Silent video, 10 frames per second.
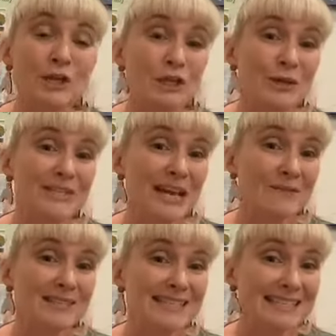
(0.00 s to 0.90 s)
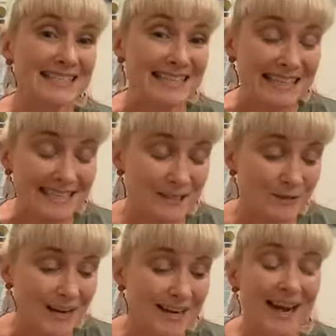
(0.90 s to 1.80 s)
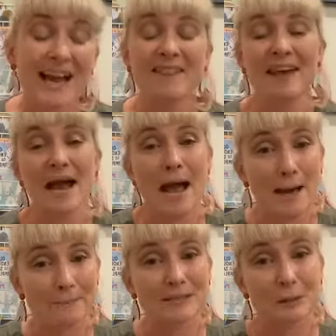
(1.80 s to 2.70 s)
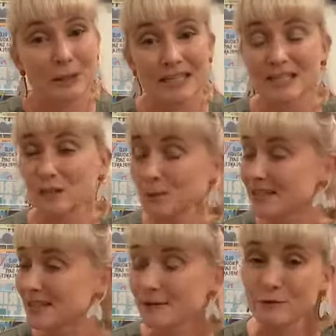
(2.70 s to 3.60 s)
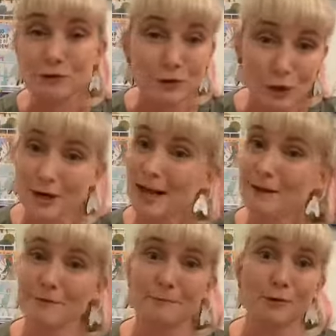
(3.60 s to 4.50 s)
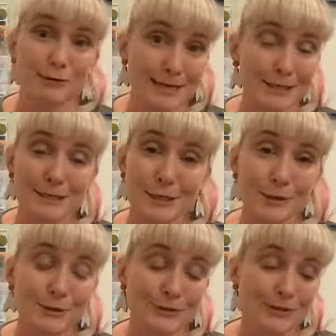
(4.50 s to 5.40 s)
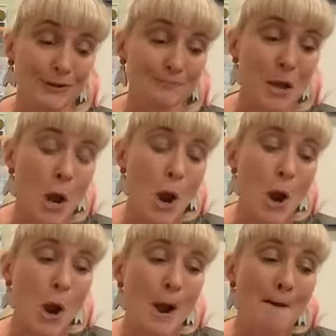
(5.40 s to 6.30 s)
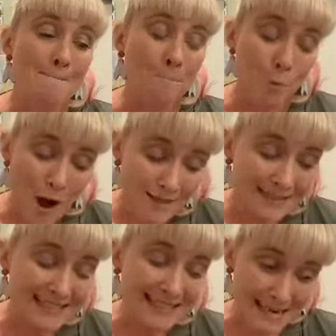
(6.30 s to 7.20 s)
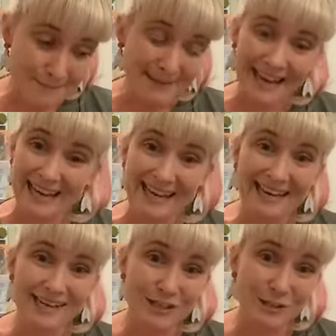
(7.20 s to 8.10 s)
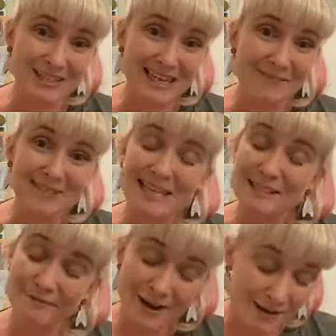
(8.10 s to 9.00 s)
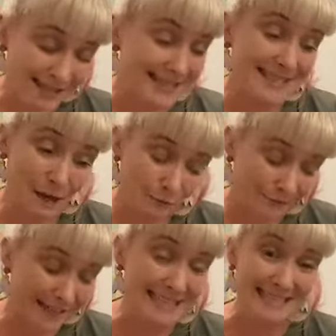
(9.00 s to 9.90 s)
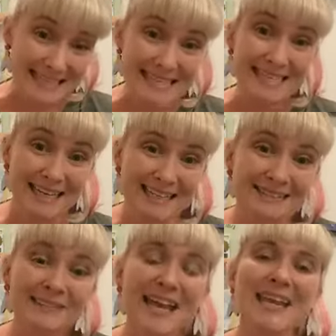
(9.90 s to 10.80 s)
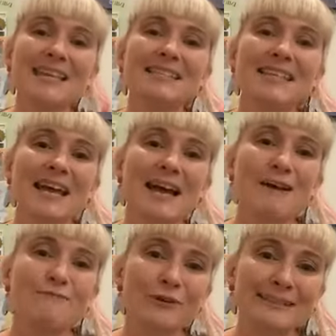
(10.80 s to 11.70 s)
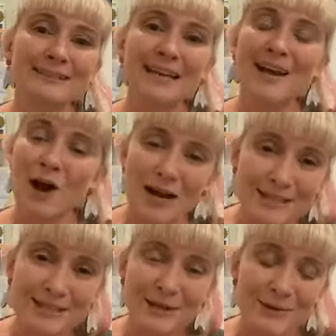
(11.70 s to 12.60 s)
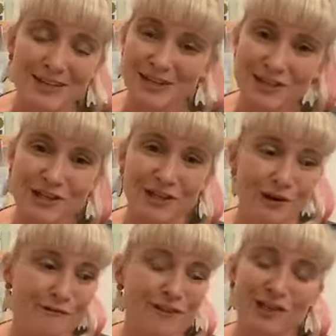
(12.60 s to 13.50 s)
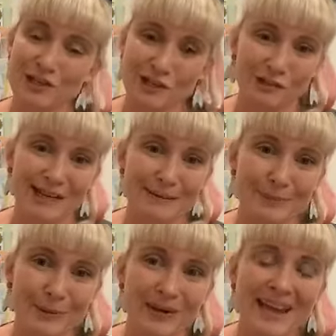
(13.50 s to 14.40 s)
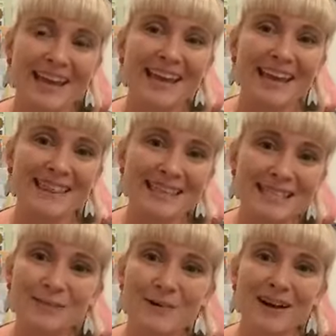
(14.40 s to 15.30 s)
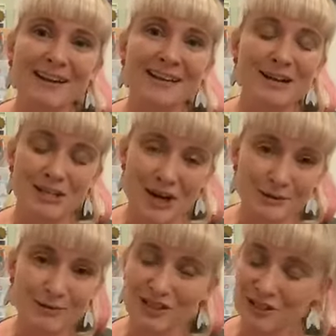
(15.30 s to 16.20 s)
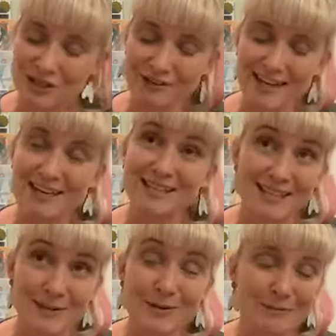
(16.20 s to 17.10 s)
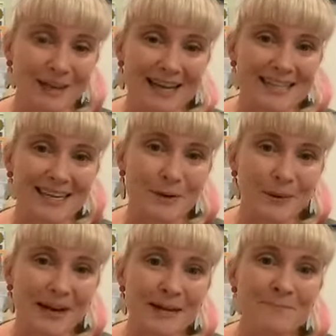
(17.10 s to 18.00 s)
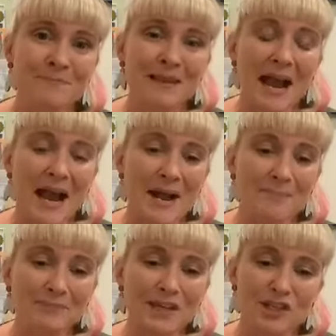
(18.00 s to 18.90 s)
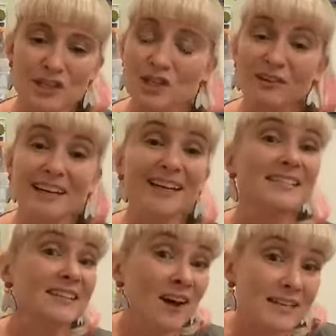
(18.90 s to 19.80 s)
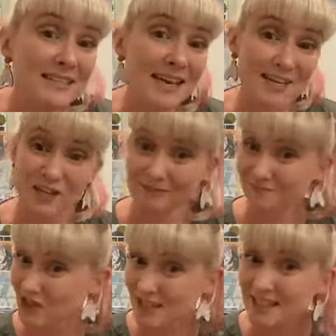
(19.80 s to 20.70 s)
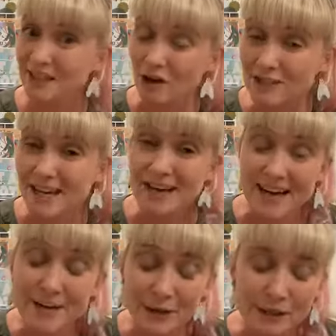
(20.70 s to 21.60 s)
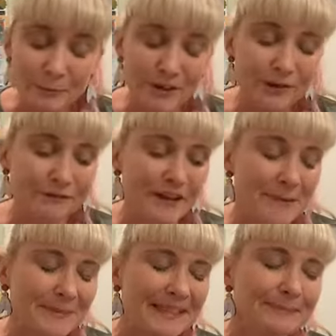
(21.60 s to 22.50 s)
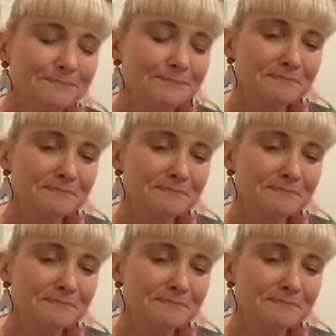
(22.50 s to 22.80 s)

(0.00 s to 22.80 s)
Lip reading: John Davis is the illustrator, and they are absolutely exquisite. If you don't have them, you need to get onto them. What Kim Kane and John Davis has very selflessly done is they have written an ISO edition of a Ginger Green book. In this one, titled Ginger Green, Still the Playdate Queen, Ginger Green is in isolation. She's in lockdown at home with her family.